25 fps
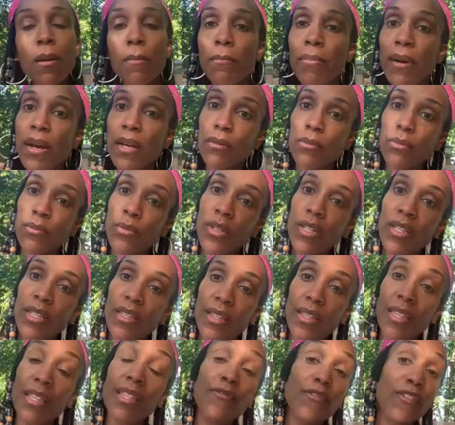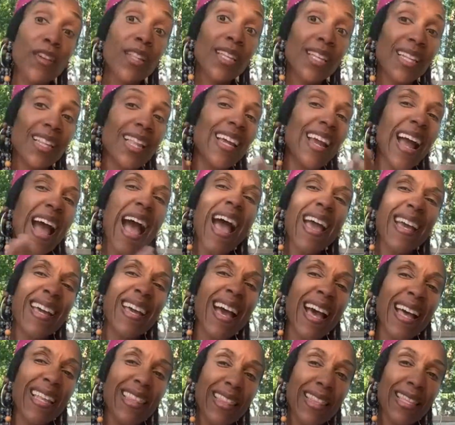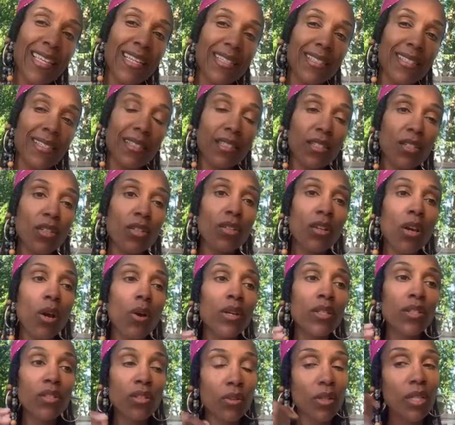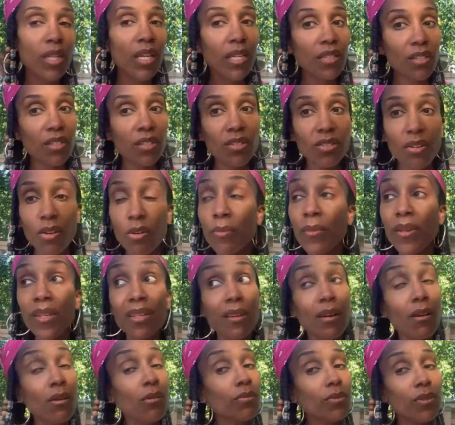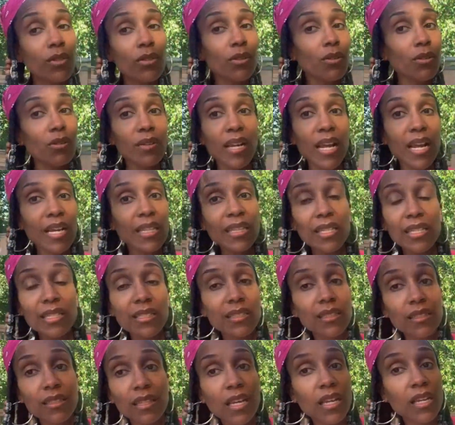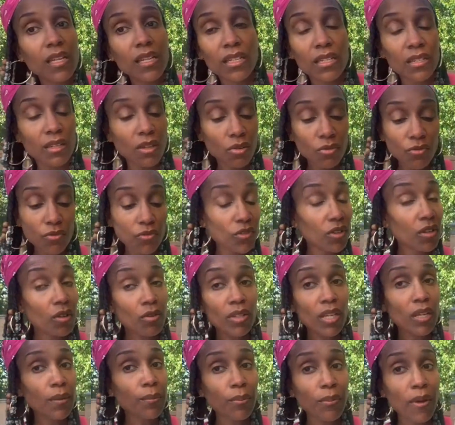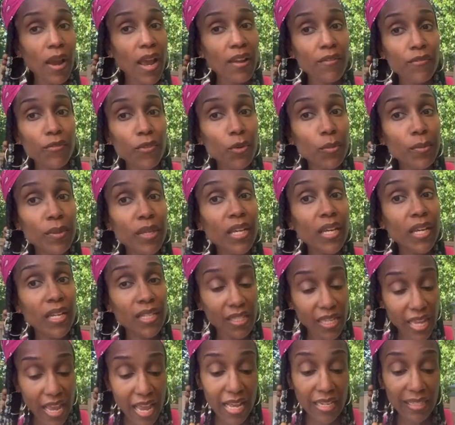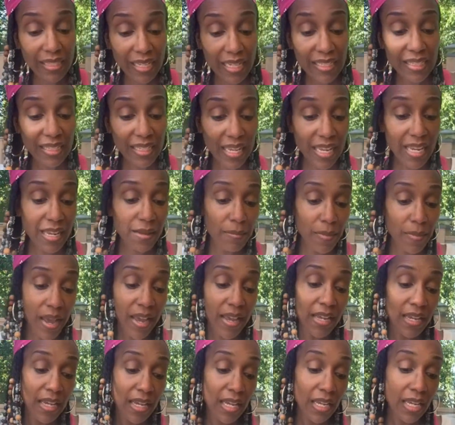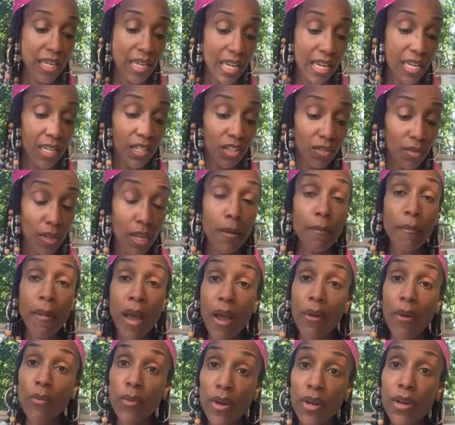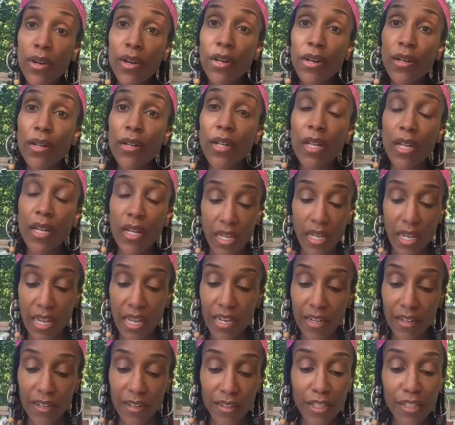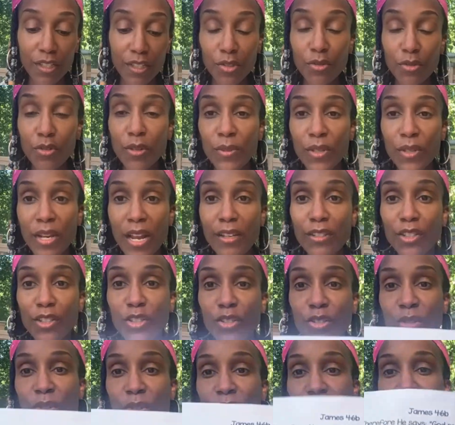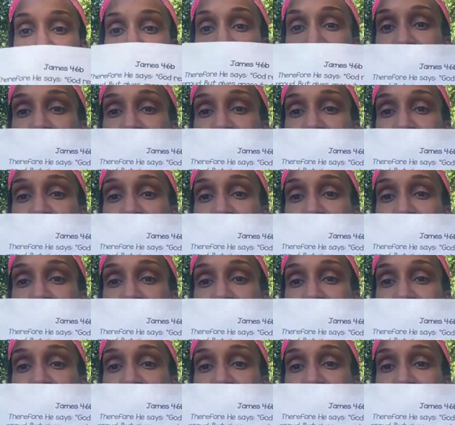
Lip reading: but feeling like I got this, And so He had to show me, nope, you don't got this, and don't get prideful, because as I say in my word, and this scripture I just showed, this